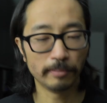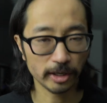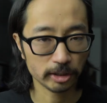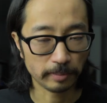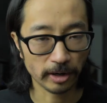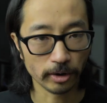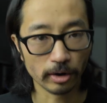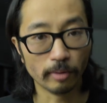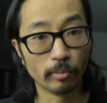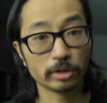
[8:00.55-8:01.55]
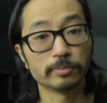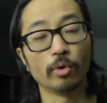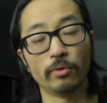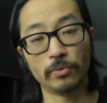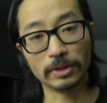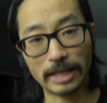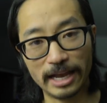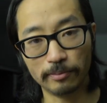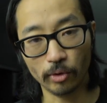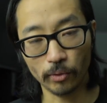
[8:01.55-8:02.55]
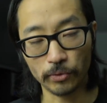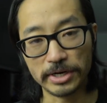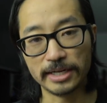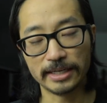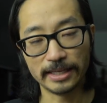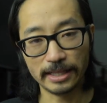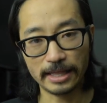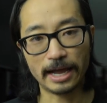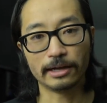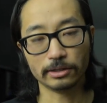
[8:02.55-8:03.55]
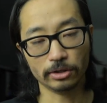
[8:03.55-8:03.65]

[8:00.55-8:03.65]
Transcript: a much better, much more reliable reading in that